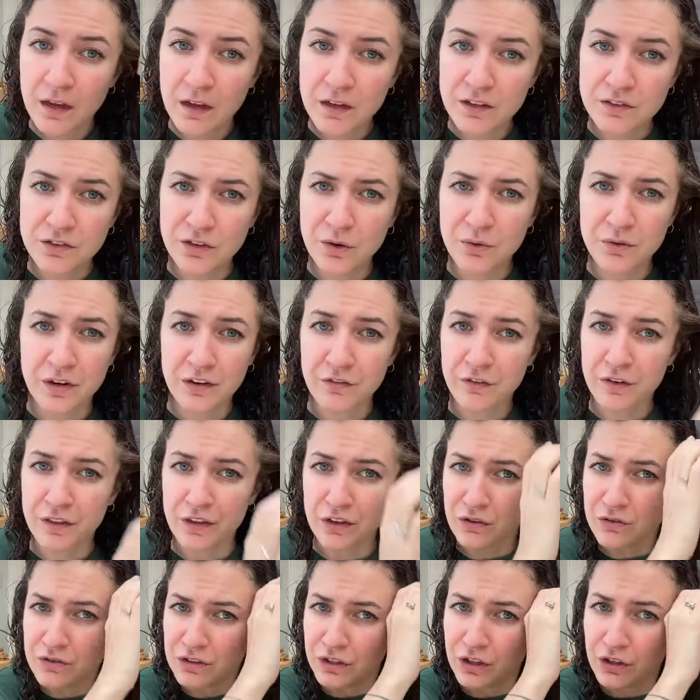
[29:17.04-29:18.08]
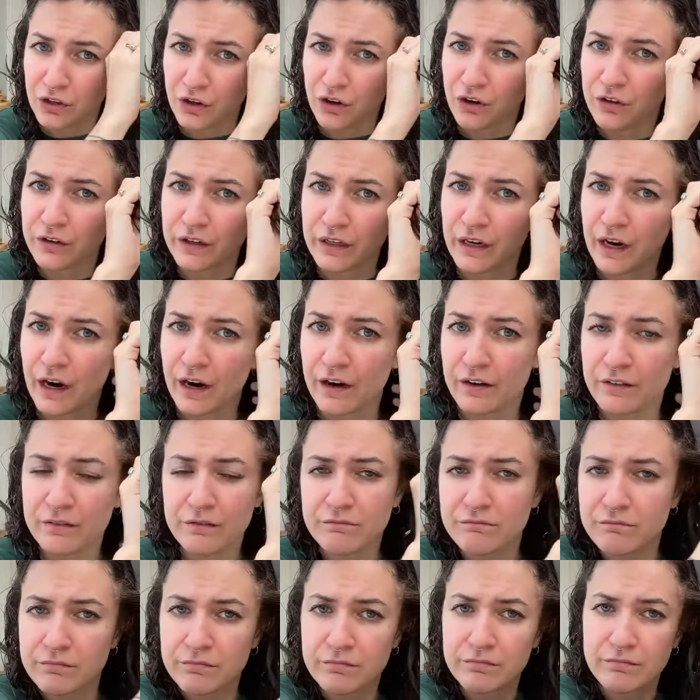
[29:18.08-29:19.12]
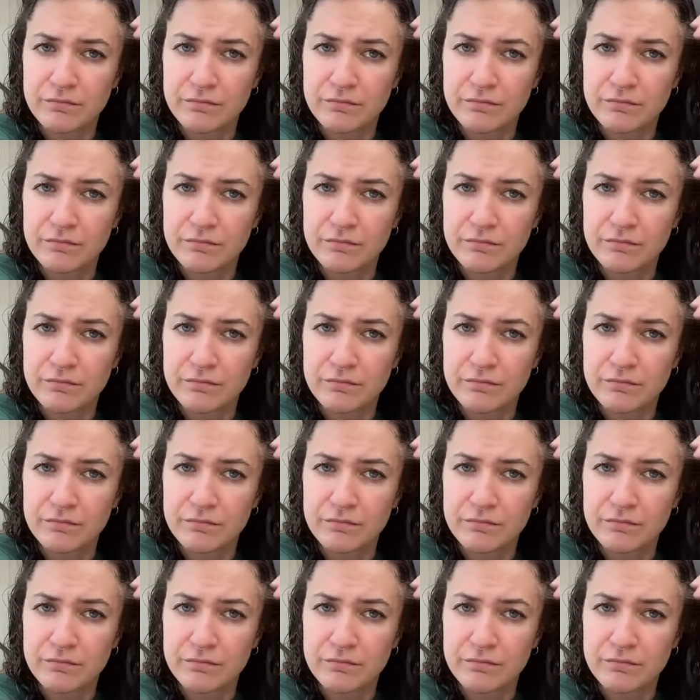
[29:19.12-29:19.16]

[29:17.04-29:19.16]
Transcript: It's no different than using a curling iron.